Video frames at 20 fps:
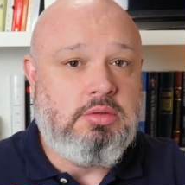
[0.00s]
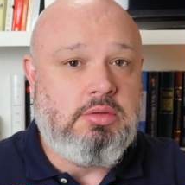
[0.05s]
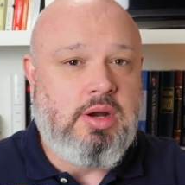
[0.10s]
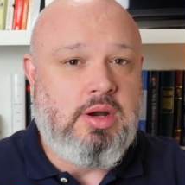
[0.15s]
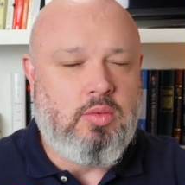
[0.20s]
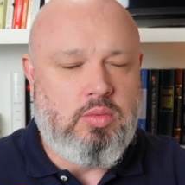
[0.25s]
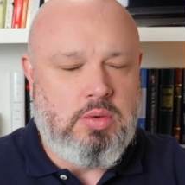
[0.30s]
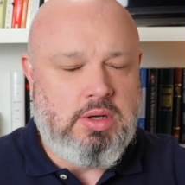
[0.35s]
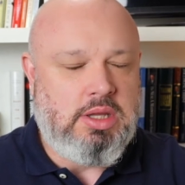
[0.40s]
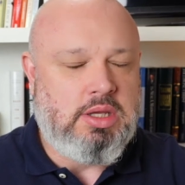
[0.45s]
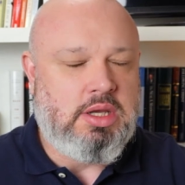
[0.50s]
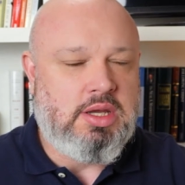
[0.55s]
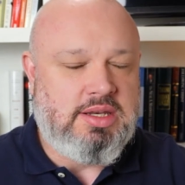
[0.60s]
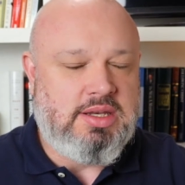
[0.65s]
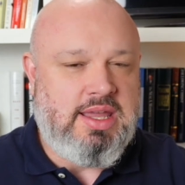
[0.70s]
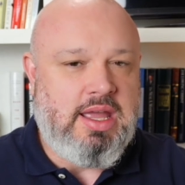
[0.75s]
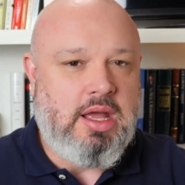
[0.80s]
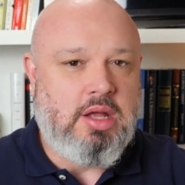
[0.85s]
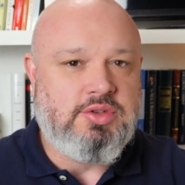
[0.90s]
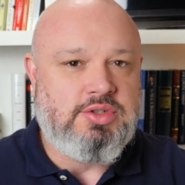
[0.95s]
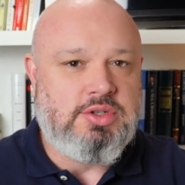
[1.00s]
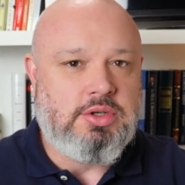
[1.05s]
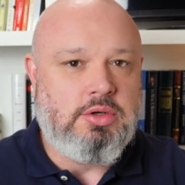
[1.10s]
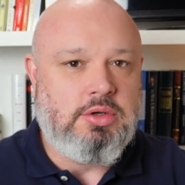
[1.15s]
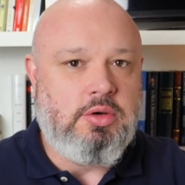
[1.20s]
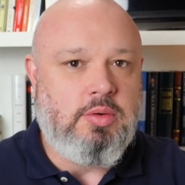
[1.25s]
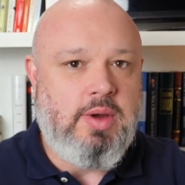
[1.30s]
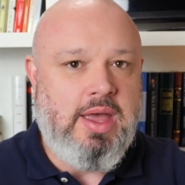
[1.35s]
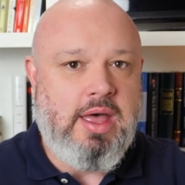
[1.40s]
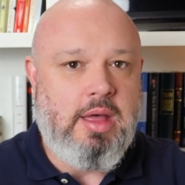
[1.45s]
a really good counselor
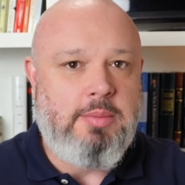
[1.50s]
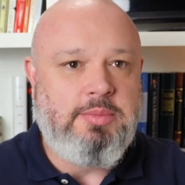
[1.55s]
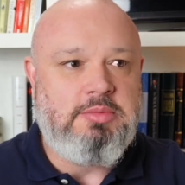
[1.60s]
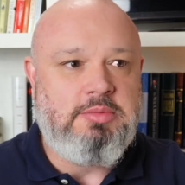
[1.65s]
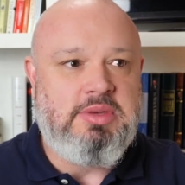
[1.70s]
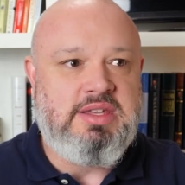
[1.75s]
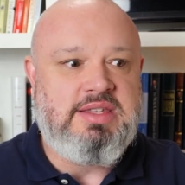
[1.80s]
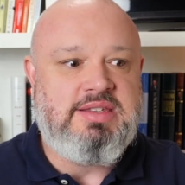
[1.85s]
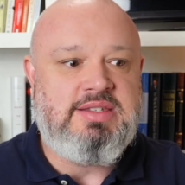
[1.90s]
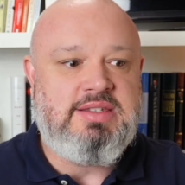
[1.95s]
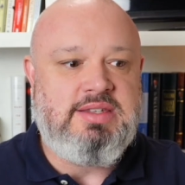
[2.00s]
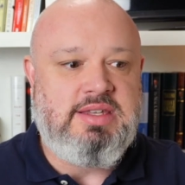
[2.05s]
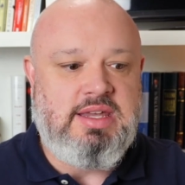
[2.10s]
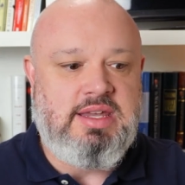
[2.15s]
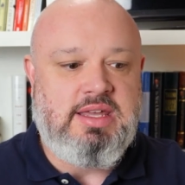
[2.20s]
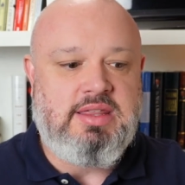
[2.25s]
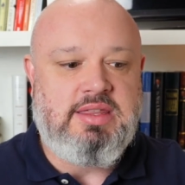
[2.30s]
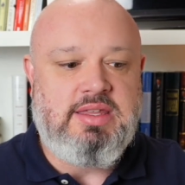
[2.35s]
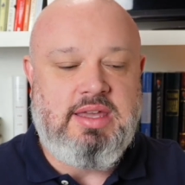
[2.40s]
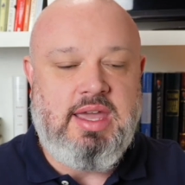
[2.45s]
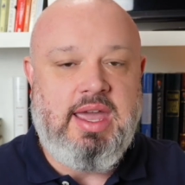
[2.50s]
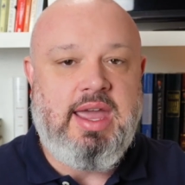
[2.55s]
who helped me see the